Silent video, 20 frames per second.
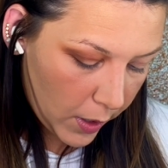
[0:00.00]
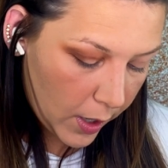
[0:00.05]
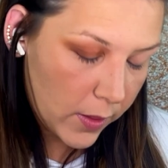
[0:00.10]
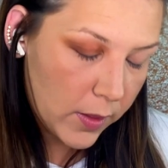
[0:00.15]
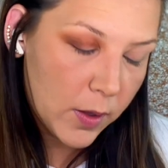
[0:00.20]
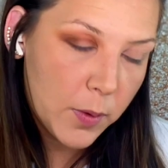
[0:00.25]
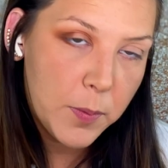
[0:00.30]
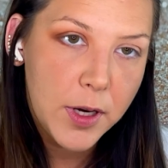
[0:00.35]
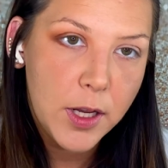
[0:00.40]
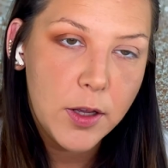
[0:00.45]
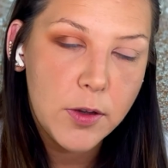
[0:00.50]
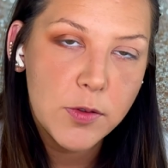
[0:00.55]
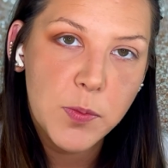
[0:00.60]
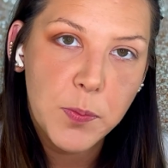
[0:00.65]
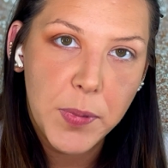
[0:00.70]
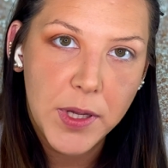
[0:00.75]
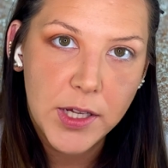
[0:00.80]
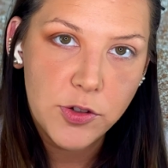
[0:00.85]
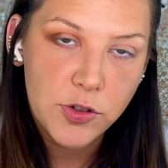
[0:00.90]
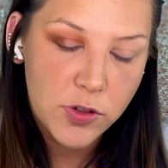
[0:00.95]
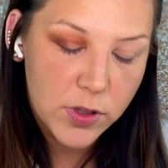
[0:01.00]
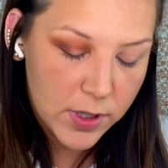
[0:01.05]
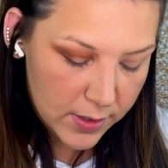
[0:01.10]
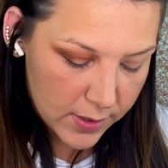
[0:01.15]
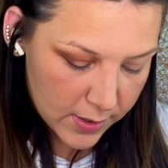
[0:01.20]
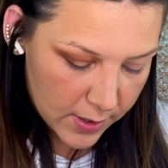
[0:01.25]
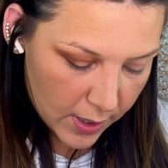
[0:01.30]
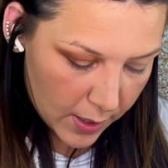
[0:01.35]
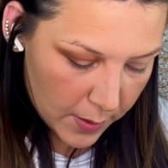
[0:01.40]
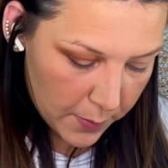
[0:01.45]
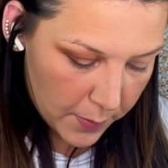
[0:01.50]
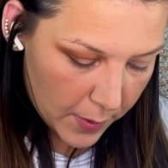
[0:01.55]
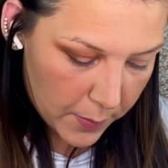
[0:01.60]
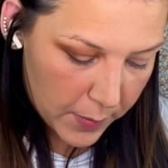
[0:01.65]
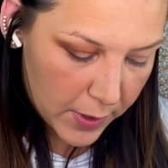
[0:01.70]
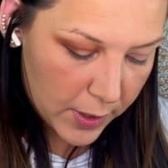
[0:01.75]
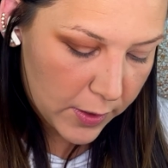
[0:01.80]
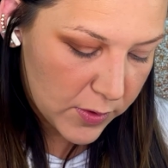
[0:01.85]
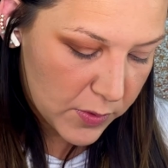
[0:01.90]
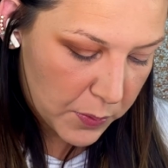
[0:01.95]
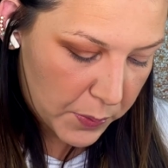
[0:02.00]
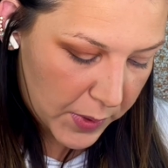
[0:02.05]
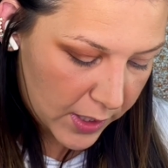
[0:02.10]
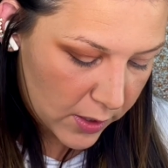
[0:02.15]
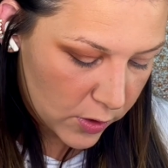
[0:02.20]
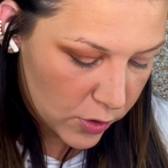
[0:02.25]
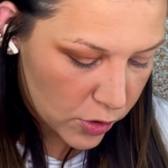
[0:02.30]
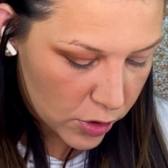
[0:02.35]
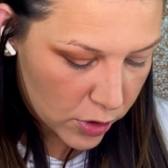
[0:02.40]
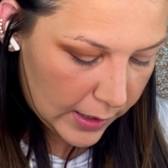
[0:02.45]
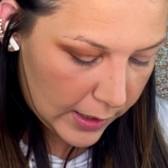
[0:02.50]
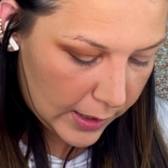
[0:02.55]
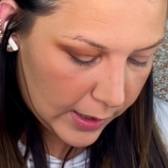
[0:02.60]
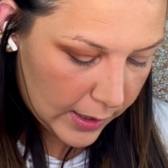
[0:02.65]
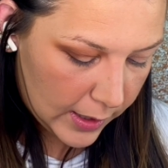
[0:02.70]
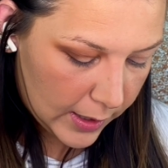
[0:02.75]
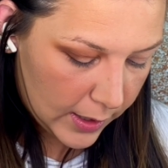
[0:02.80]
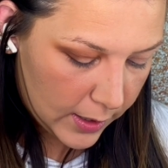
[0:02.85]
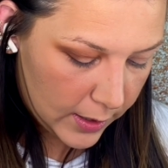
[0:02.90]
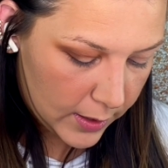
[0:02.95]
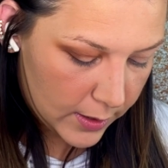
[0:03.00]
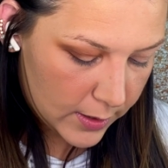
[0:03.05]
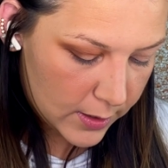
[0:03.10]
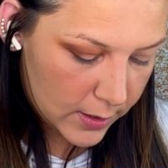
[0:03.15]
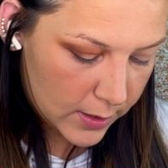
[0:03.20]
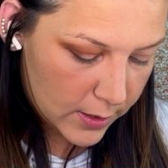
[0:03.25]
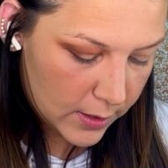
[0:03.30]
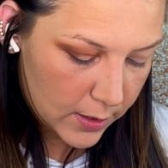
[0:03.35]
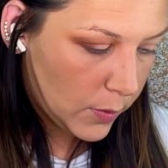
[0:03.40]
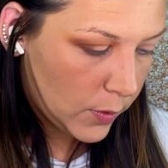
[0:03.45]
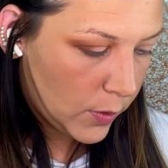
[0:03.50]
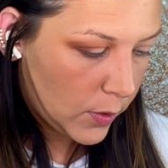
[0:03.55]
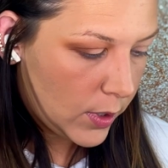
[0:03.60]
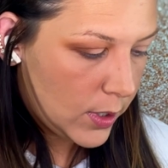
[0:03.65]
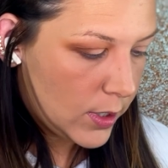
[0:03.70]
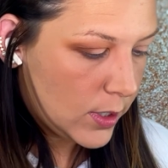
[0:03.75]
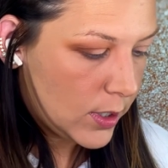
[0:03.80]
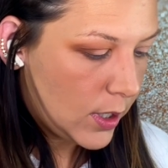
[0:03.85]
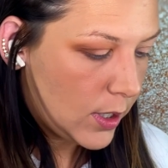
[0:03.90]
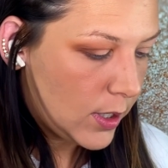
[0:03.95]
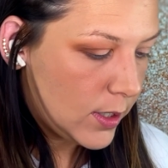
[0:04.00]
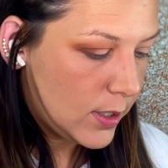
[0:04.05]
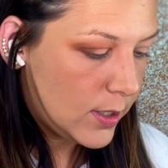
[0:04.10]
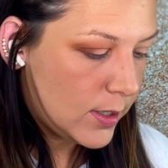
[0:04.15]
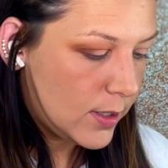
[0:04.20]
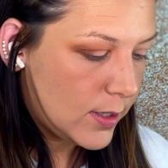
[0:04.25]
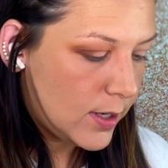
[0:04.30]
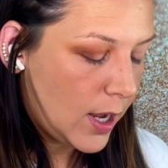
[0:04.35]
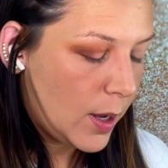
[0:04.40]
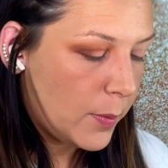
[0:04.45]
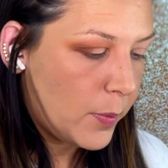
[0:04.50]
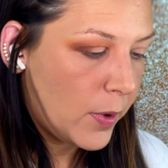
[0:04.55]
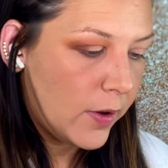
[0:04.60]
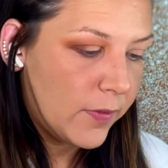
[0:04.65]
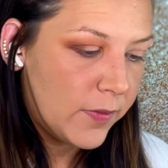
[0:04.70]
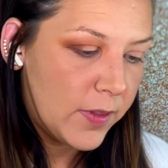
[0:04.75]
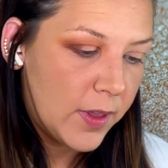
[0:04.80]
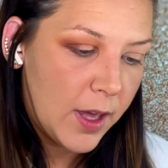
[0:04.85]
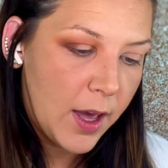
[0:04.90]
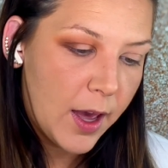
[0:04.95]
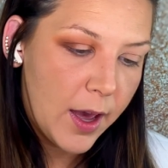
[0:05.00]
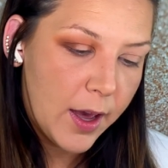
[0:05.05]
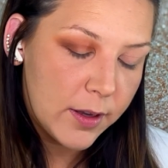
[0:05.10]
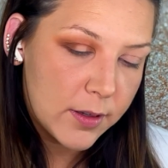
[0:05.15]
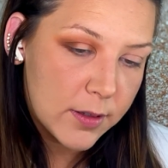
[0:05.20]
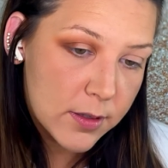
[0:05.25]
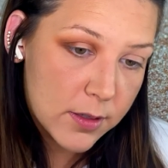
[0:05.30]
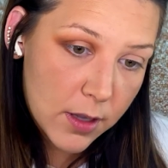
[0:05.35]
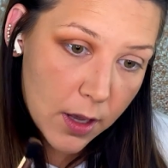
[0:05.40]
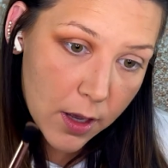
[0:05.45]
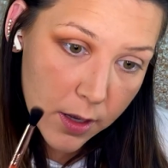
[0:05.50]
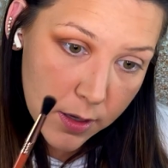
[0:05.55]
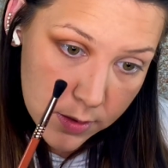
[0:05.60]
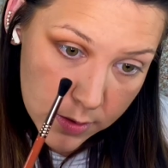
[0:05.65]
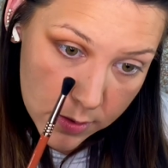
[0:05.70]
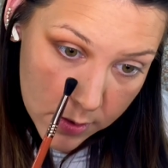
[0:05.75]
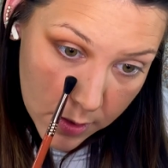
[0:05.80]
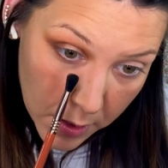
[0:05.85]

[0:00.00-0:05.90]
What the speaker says: I think I'm going to use Beach this time. I'm going to use Beach and I'm going to tap off the excess,